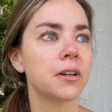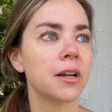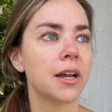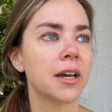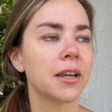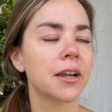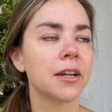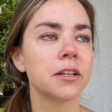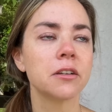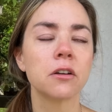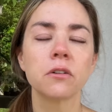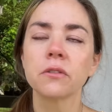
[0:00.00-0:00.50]

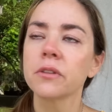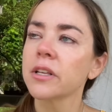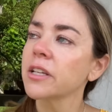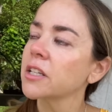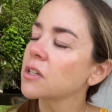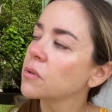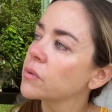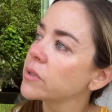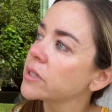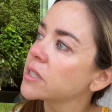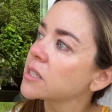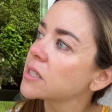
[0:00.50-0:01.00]
And I know that
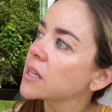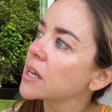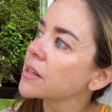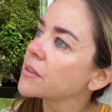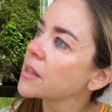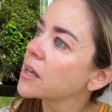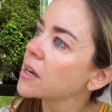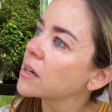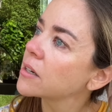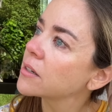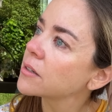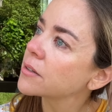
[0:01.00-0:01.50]
you would say
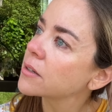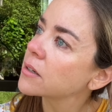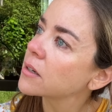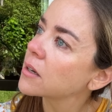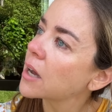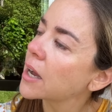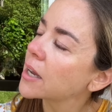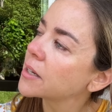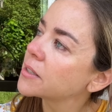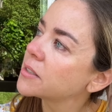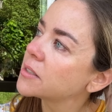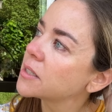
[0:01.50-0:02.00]
that
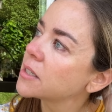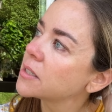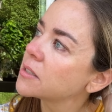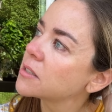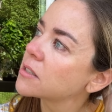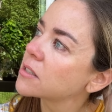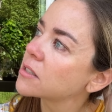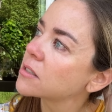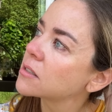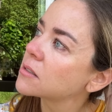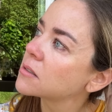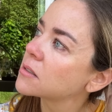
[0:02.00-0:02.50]
I did
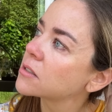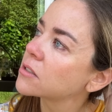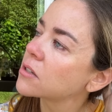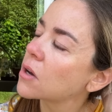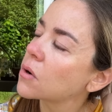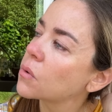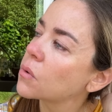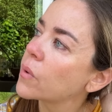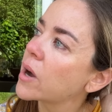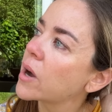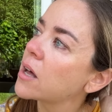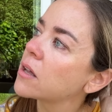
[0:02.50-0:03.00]

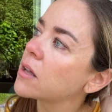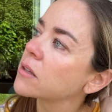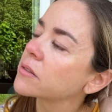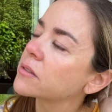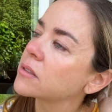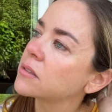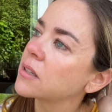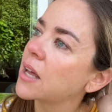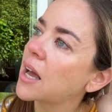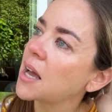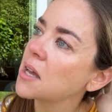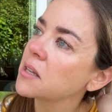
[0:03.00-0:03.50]
so well the
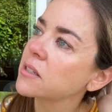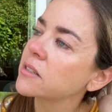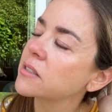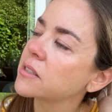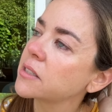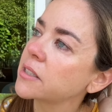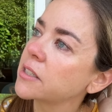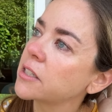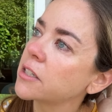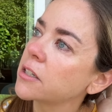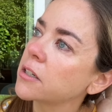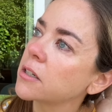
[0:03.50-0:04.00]
last 2
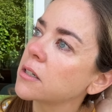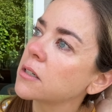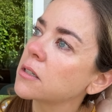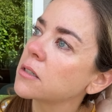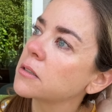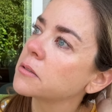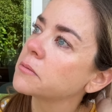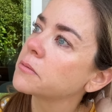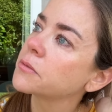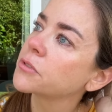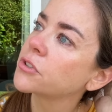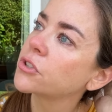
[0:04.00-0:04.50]

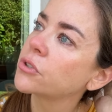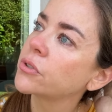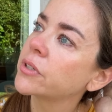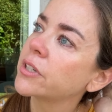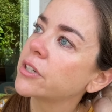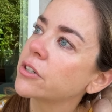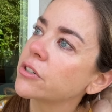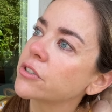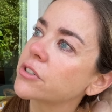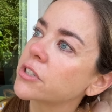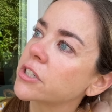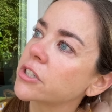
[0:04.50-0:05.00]

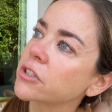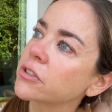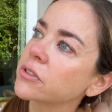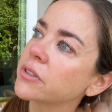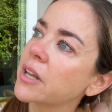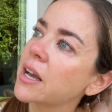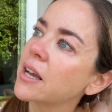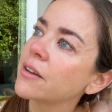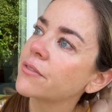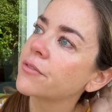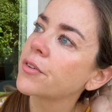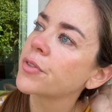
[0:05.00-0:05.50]
years of your life,